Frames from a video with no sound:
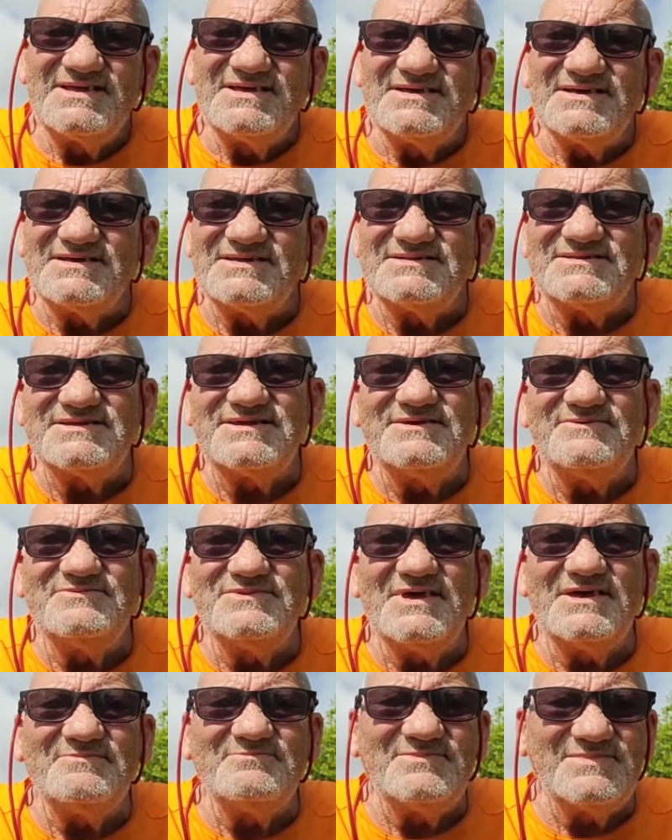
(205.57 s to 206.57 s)
and to give
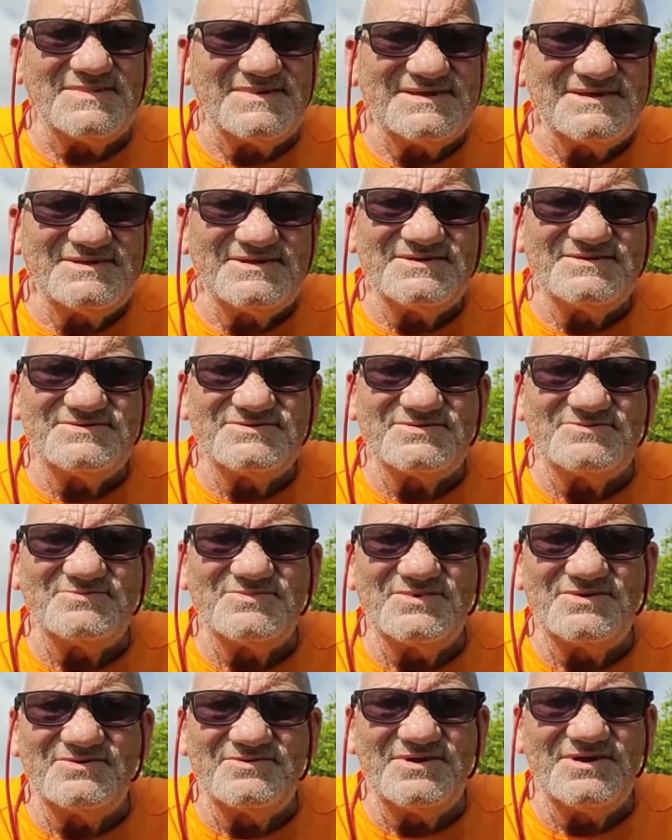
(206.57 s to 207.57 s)
them
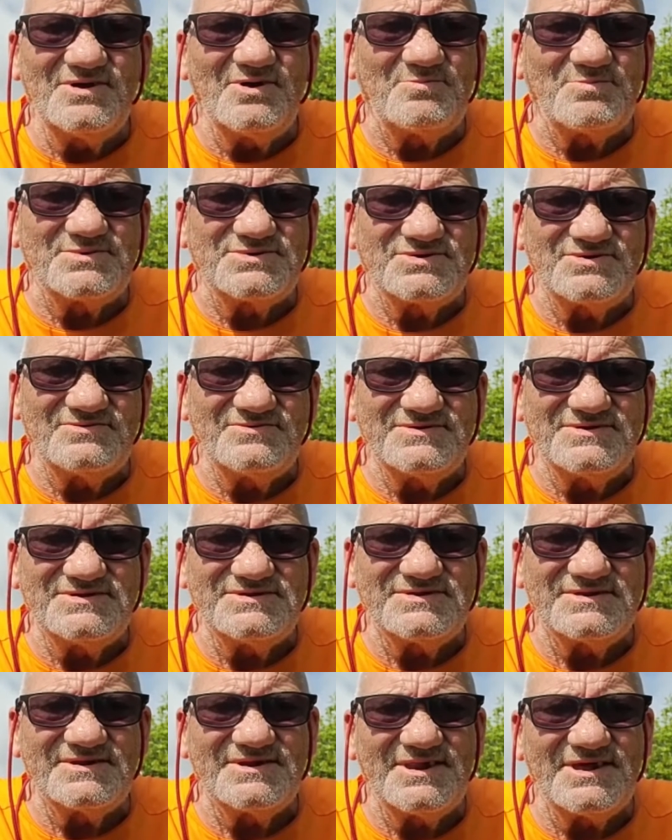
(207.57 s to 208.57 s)
some great
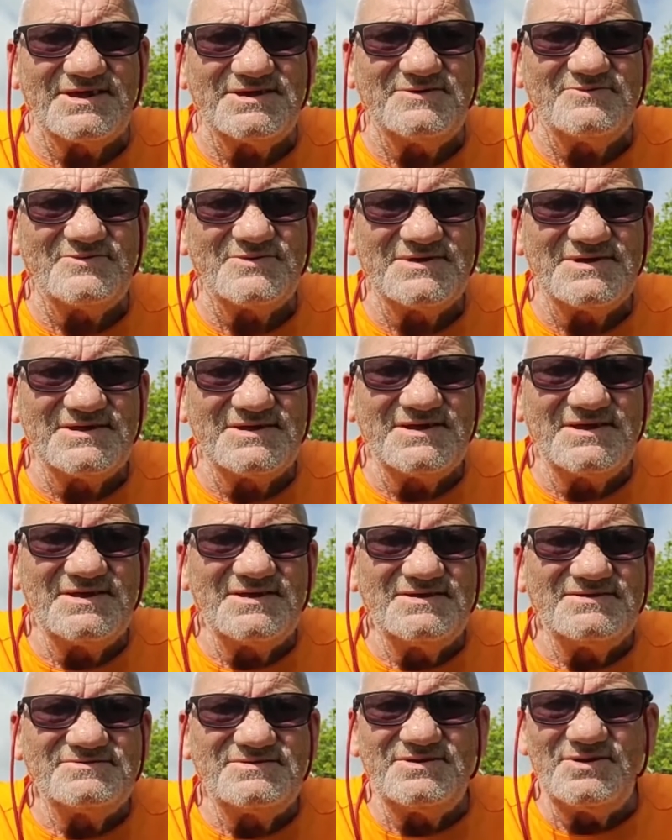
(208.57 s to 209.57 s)
opportunities in life,
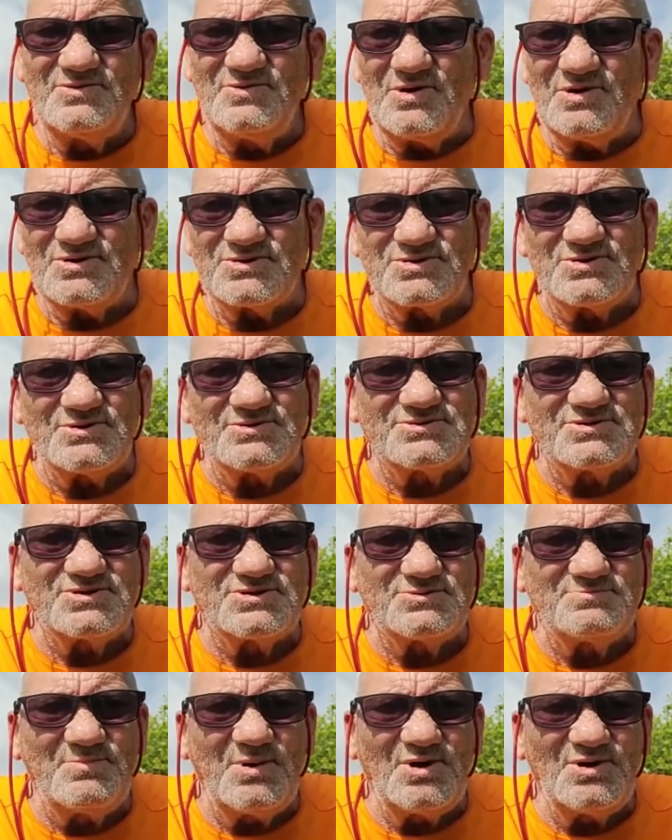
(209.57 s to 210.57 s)
to do all sorts of
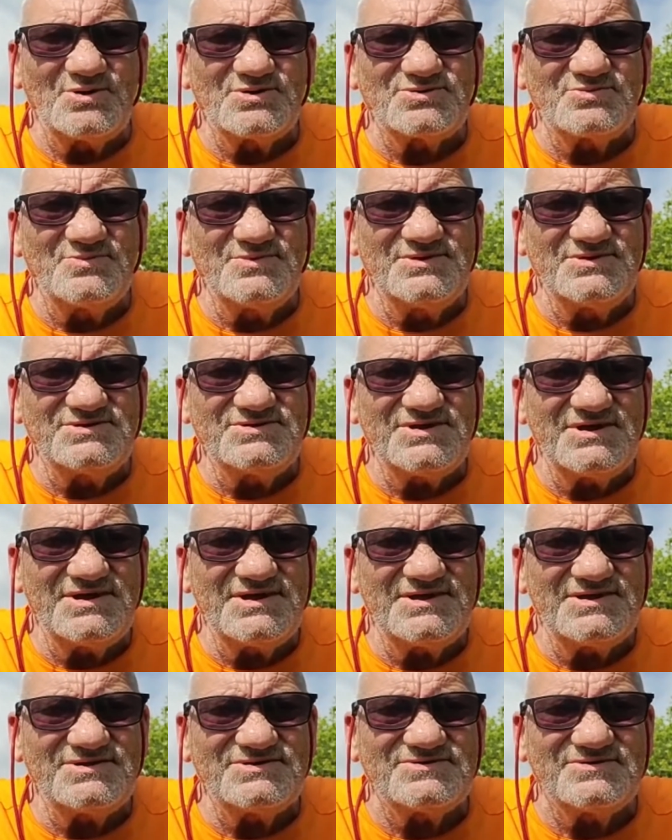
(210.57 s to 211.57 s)
sports with the
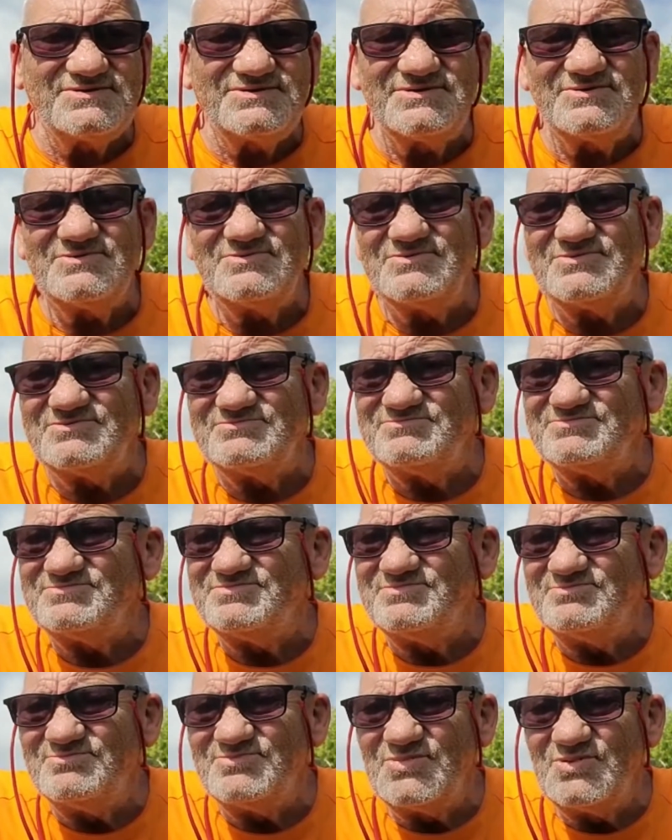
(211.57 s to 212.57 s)
chairs, to do
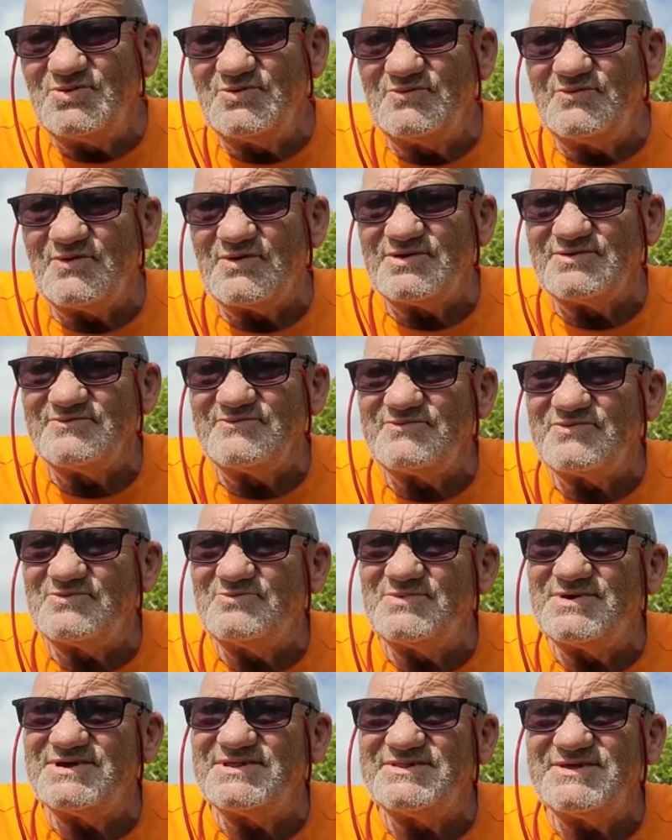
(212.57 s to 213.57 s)
move on
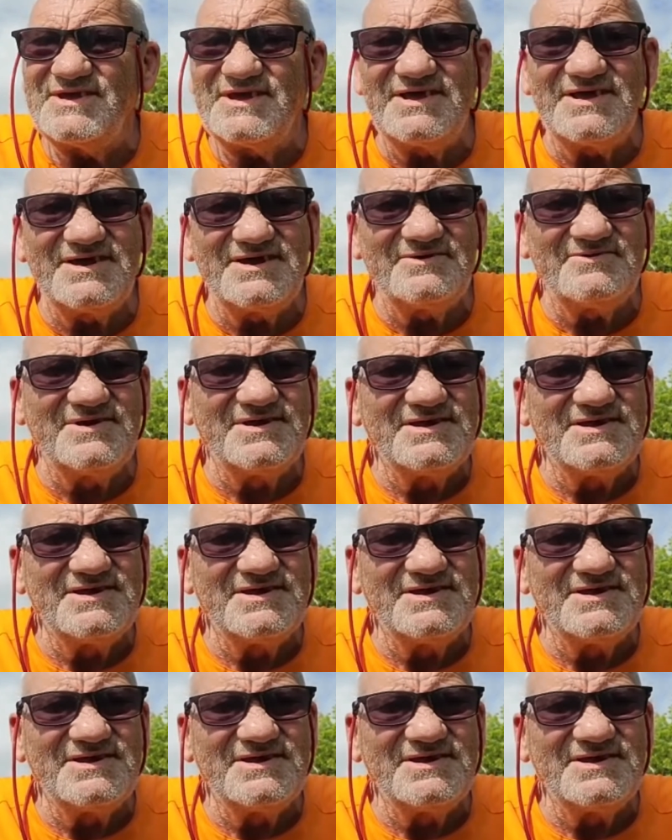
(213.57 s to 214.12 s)
from where they are,